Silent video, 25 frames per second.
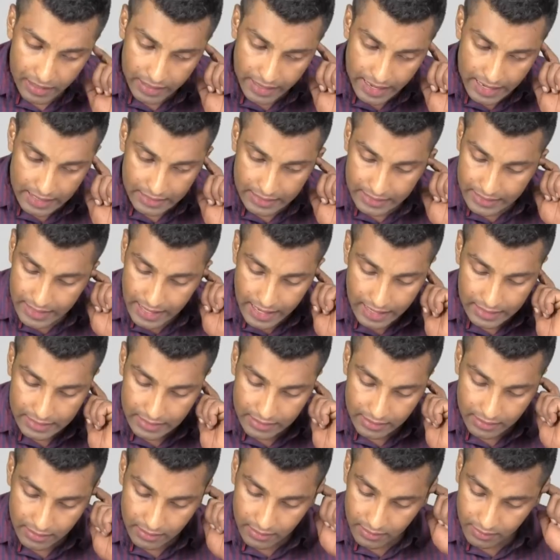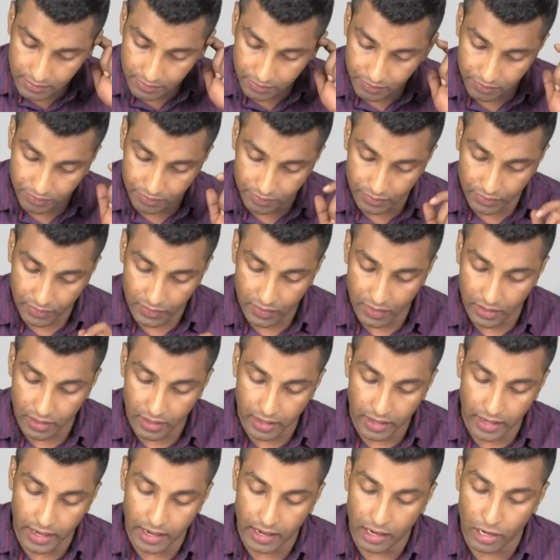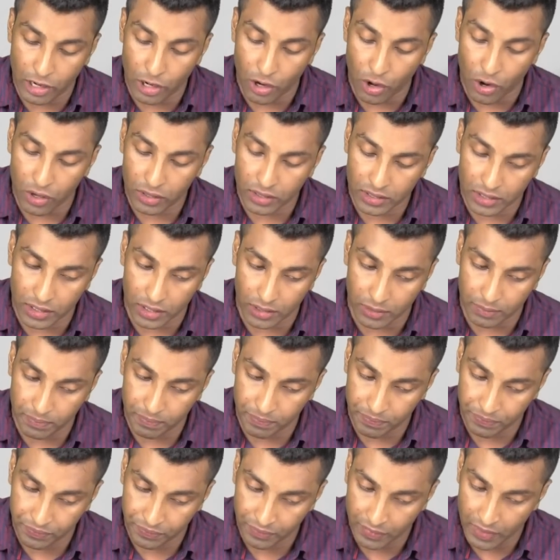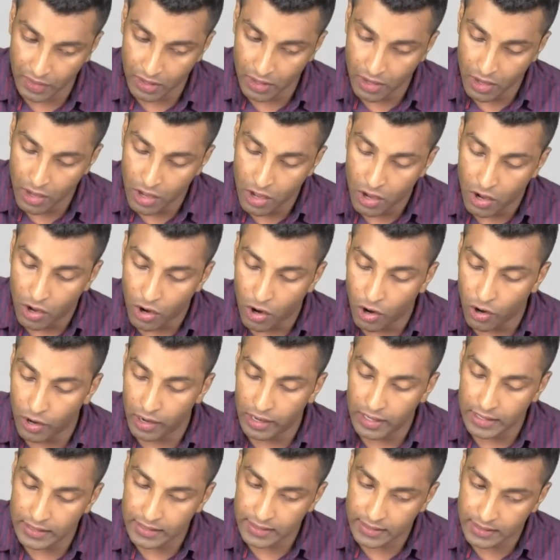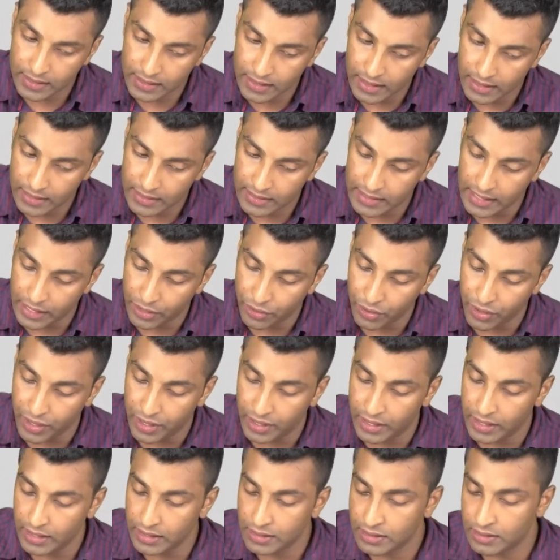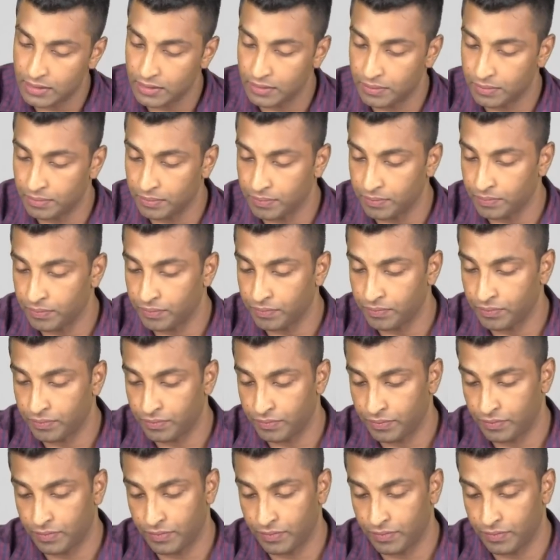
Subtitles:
Capital gains tax in long term on listed securities